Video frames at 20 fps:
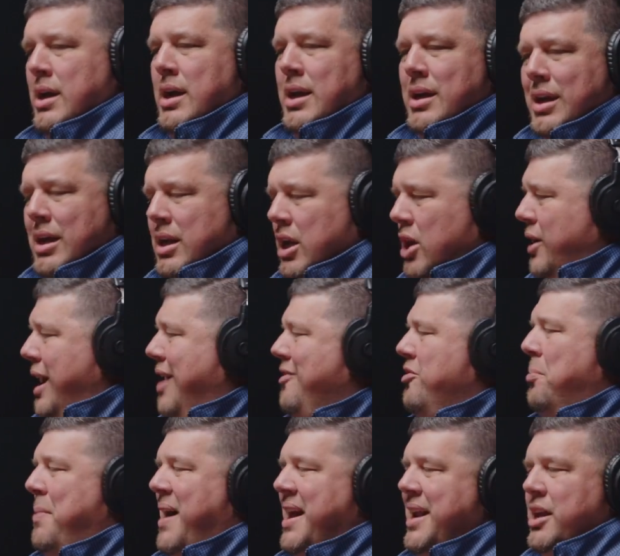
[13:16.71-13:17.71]

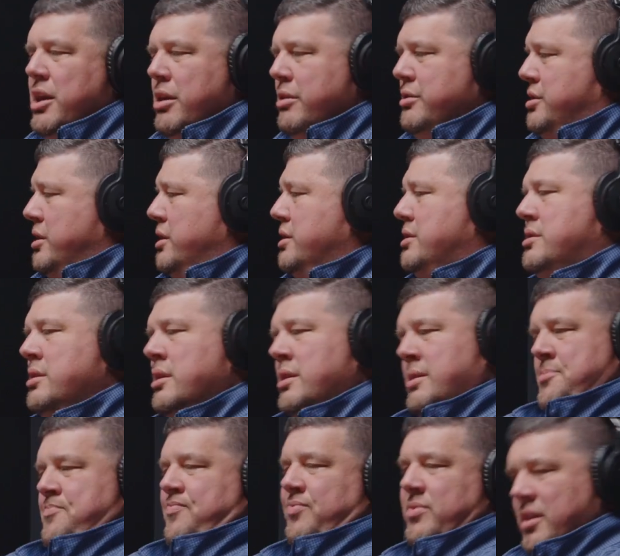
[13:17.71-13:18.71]
everybody uses,
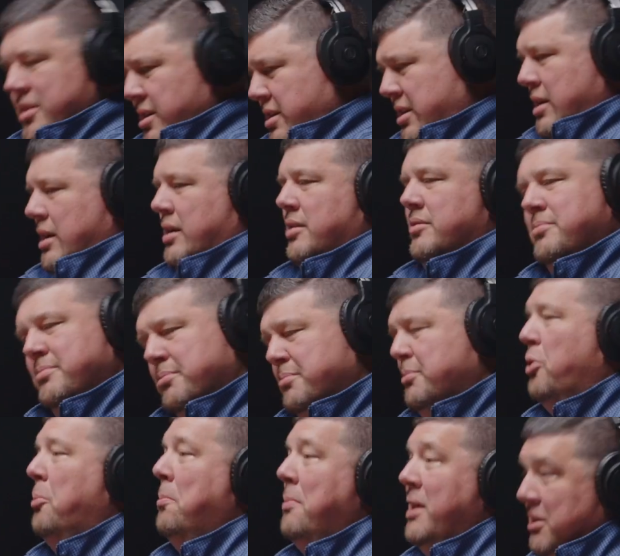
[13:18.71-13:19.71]

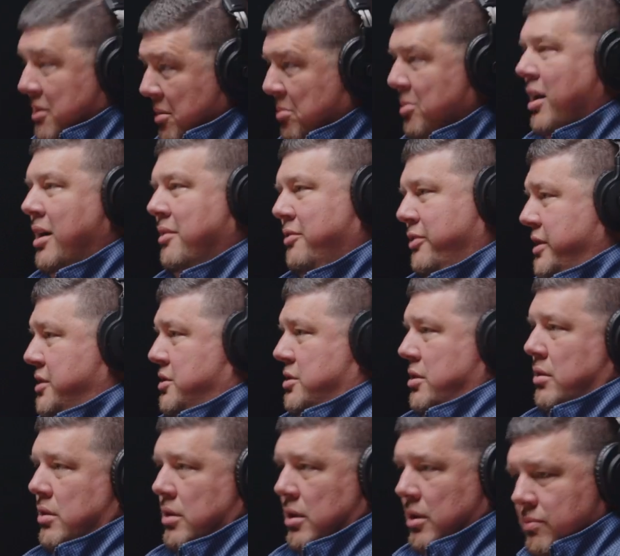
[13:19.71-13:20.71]
Momentum Conference
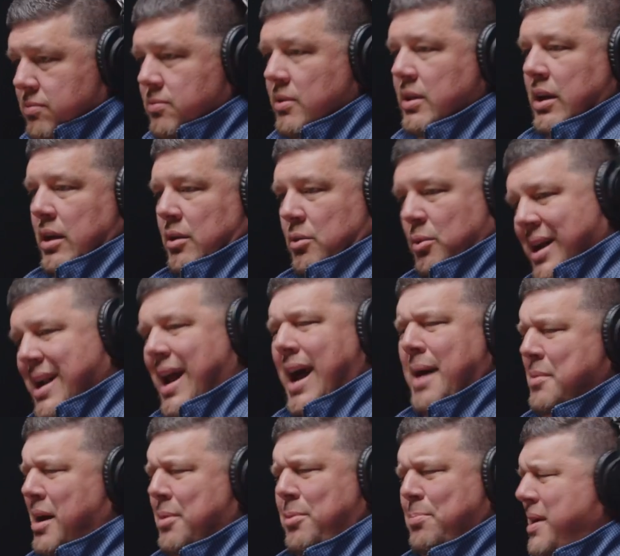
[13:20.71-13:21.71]
or, what.
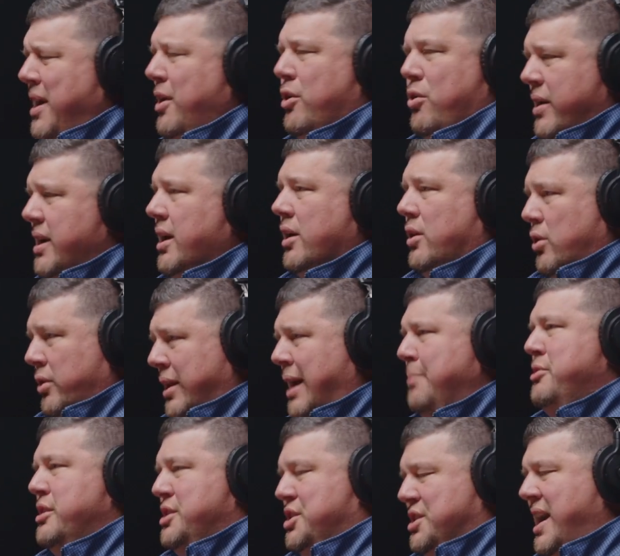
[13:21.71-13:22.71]
I'm not being critical.
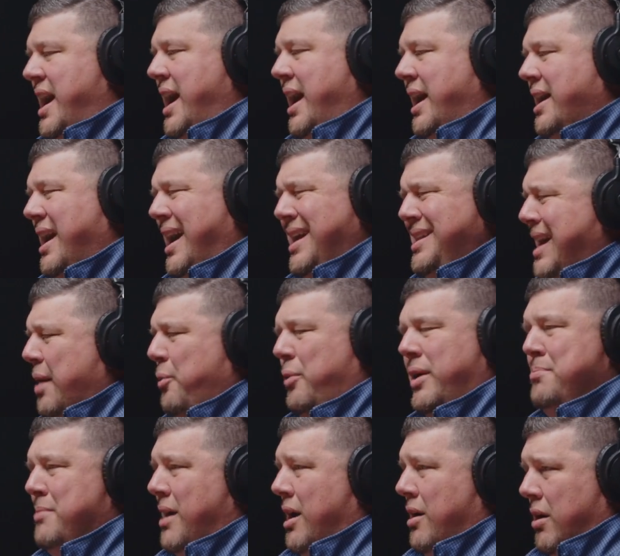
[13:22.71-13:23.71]
I'm just saying that
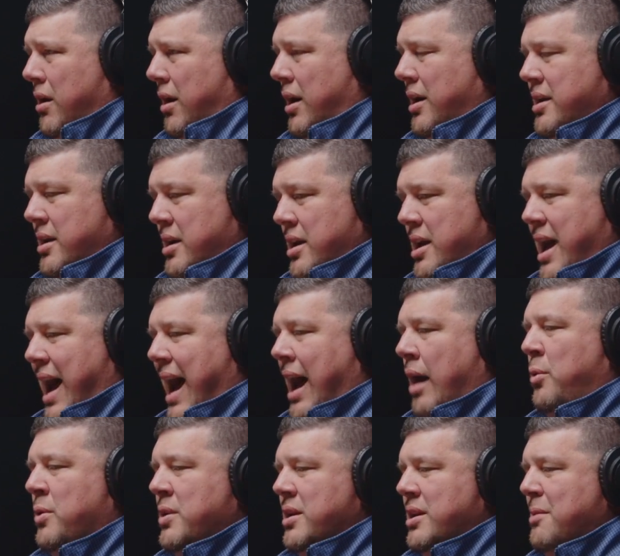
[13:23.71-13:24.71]
wasn't my heart. I
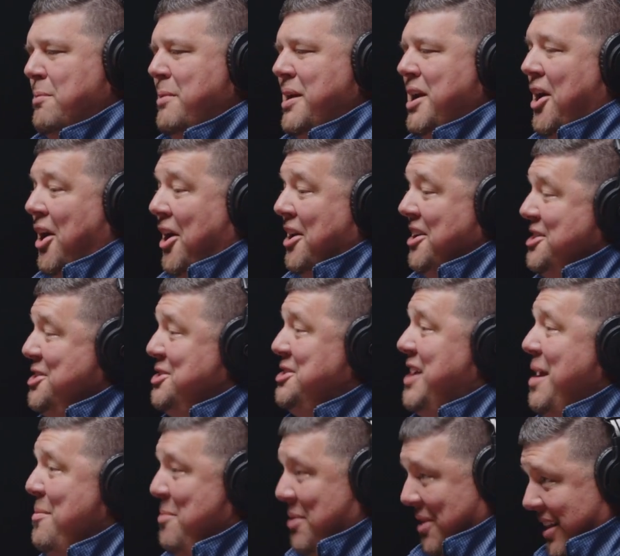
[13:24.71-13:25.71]
wanted to be
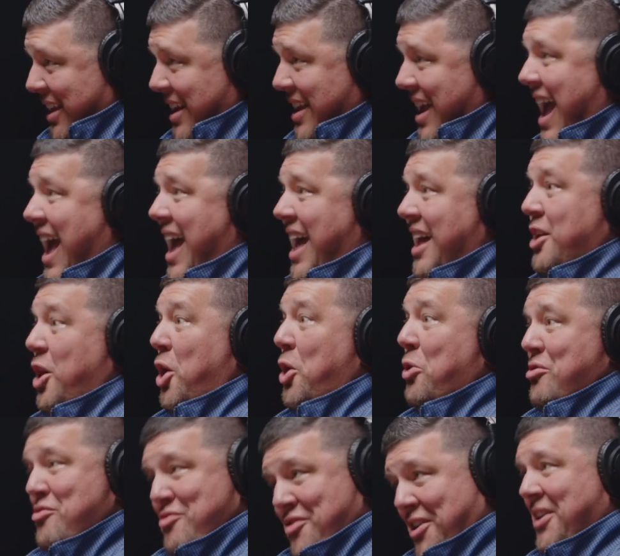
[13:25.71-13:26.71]
unashamedly and
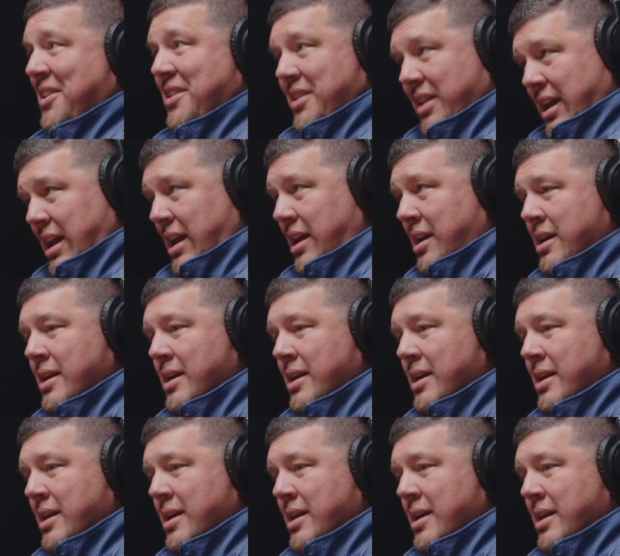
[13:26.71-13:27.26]
overtly,